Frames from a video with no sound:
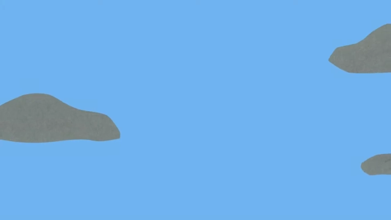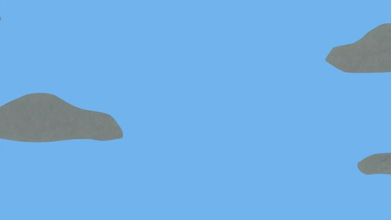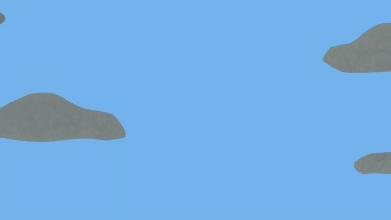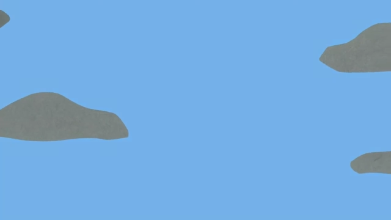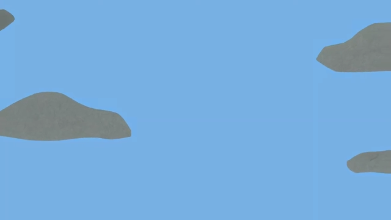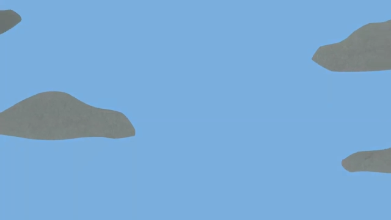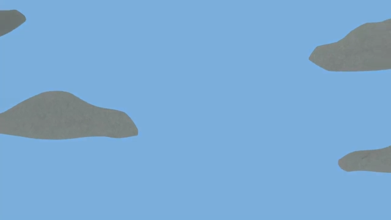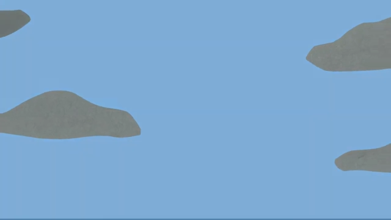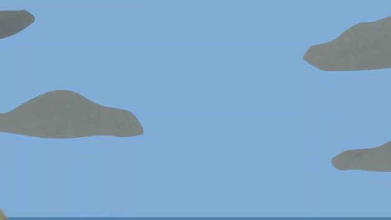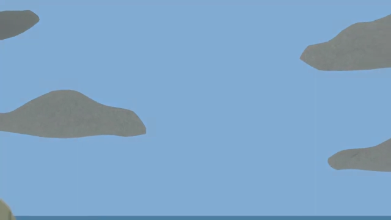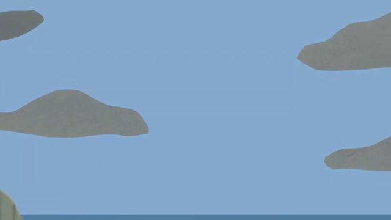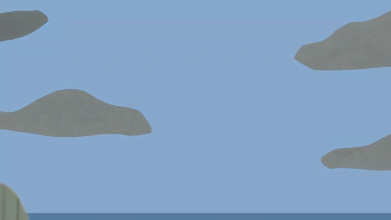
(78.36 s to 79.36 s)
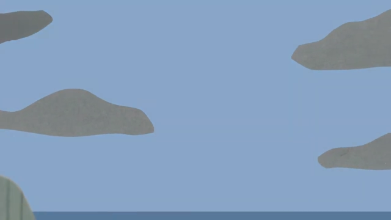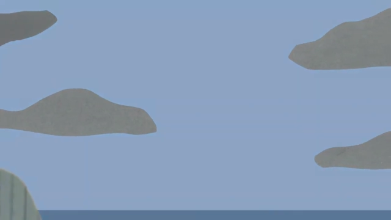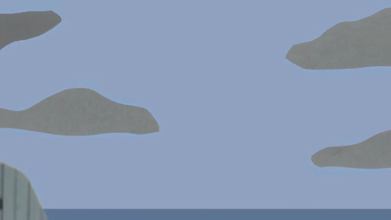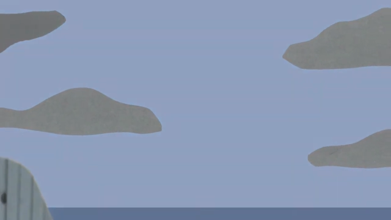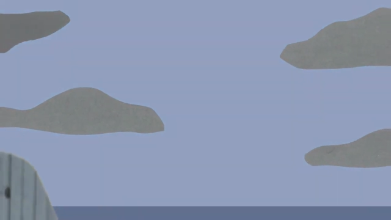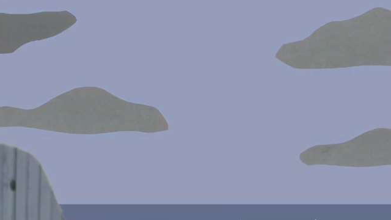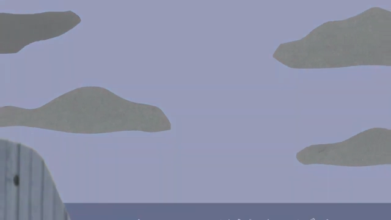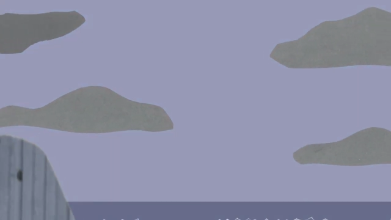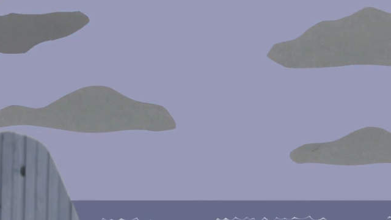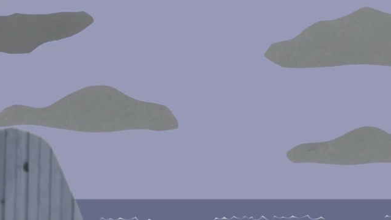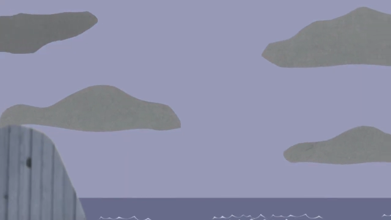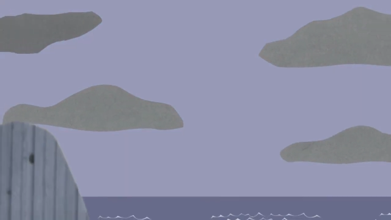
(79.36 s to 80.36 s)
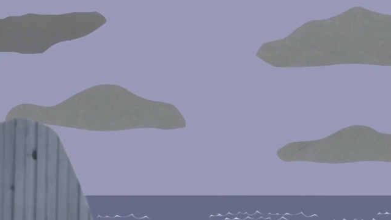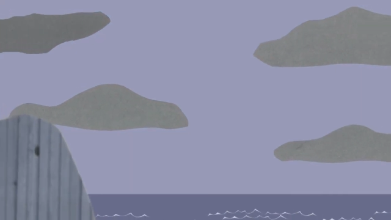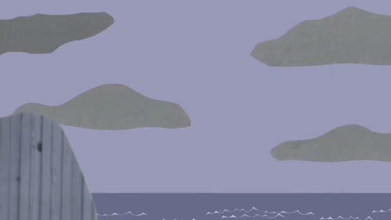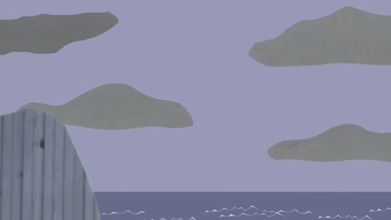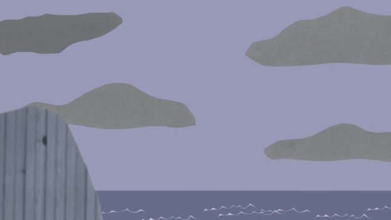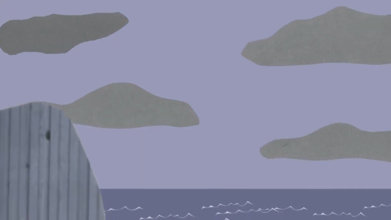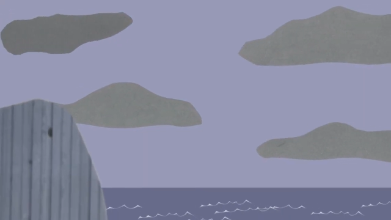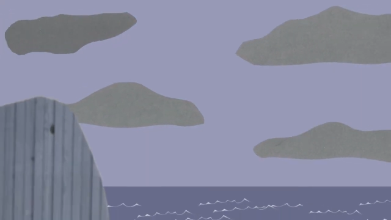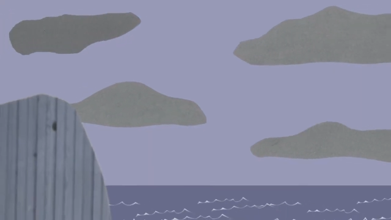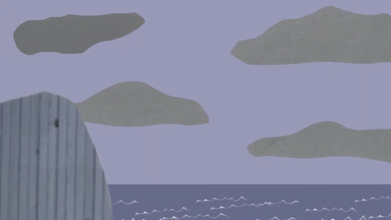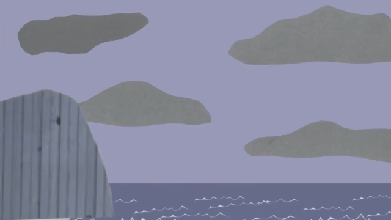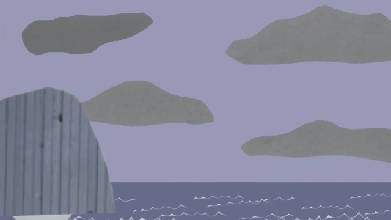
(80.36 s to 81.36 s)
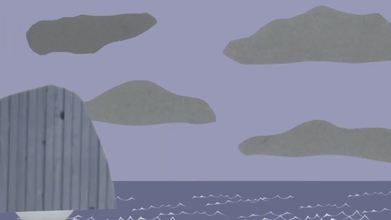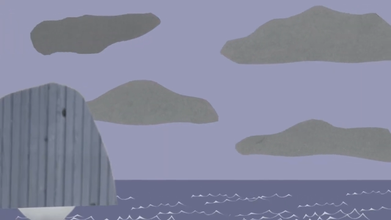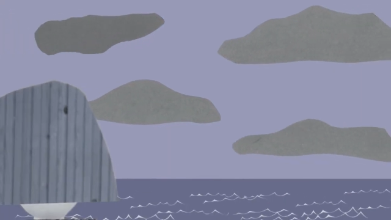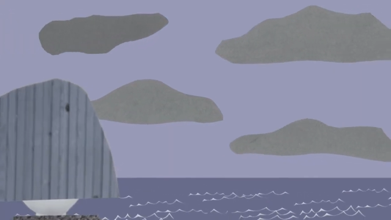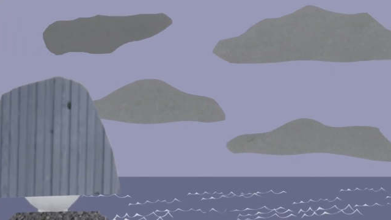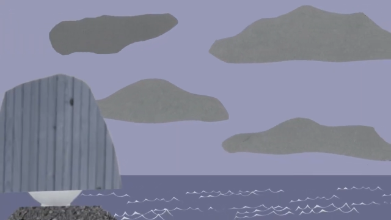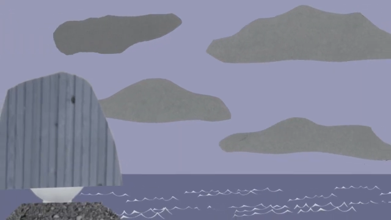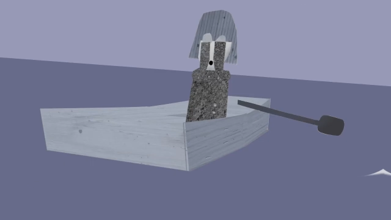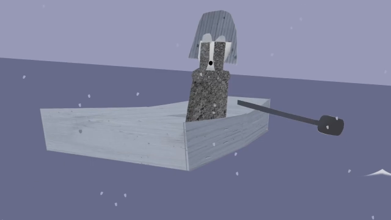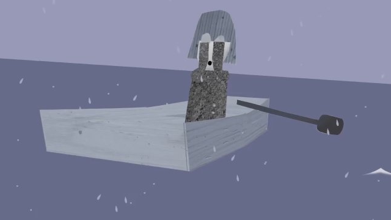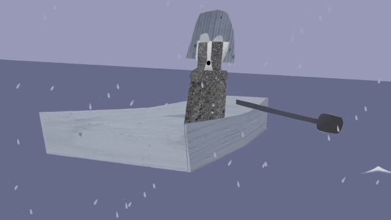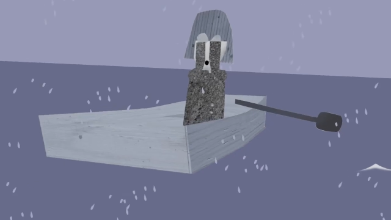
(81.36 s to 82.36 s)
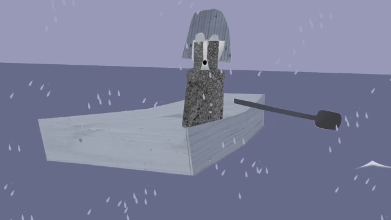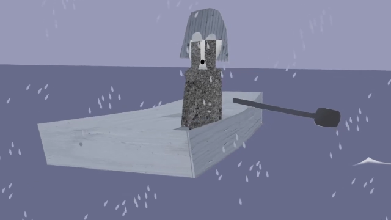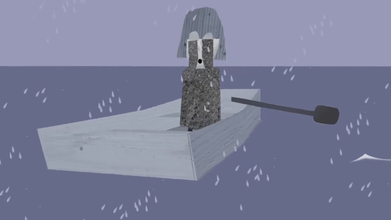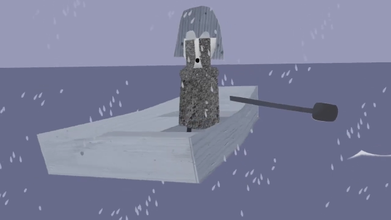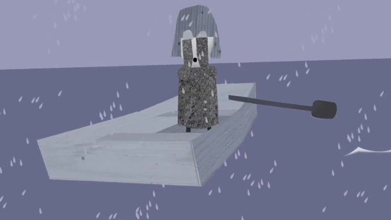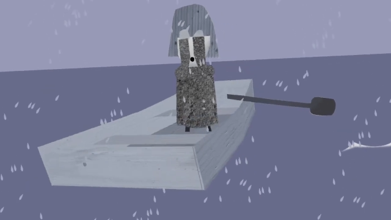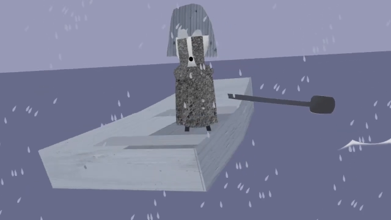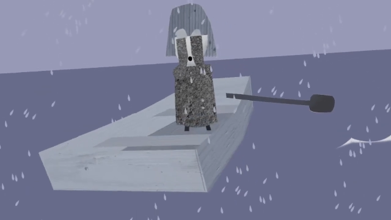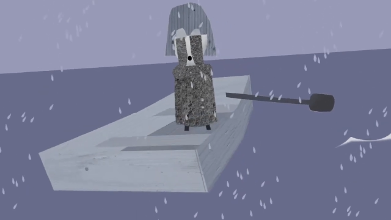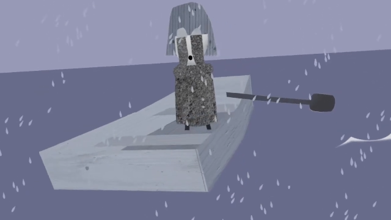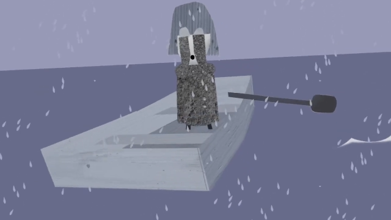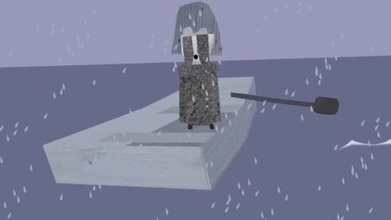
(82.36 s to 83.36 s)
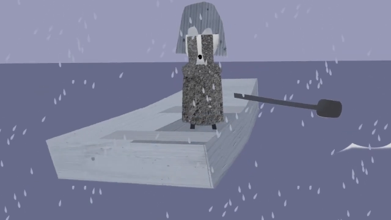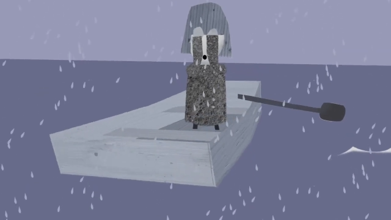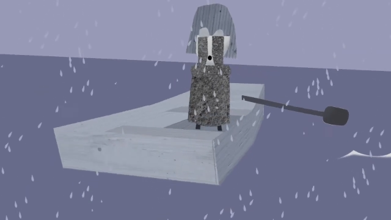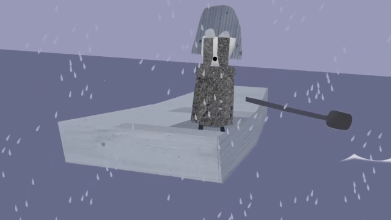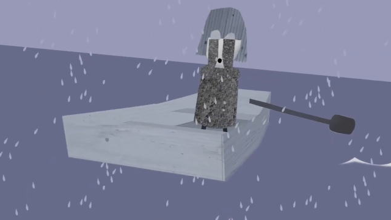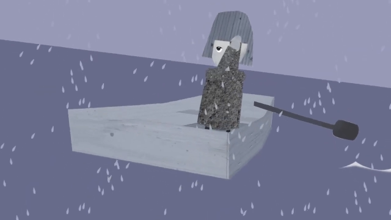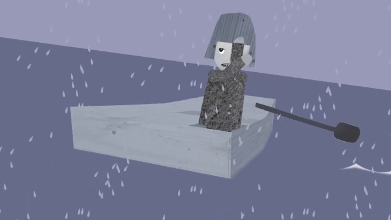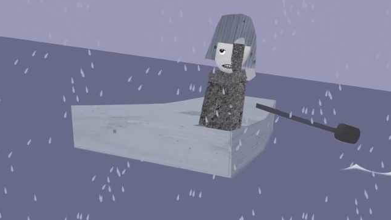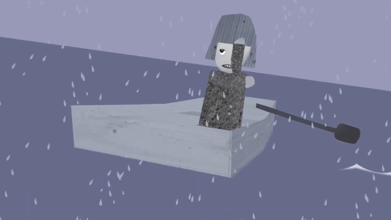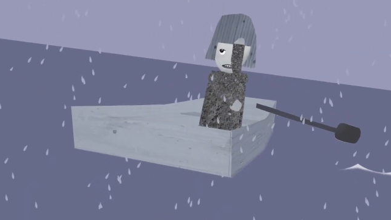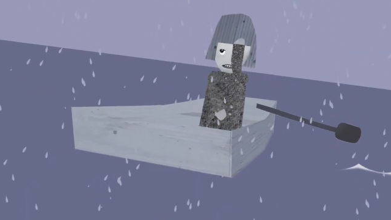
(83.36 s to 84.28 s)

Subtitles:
No face is visible, so there are no lips to read.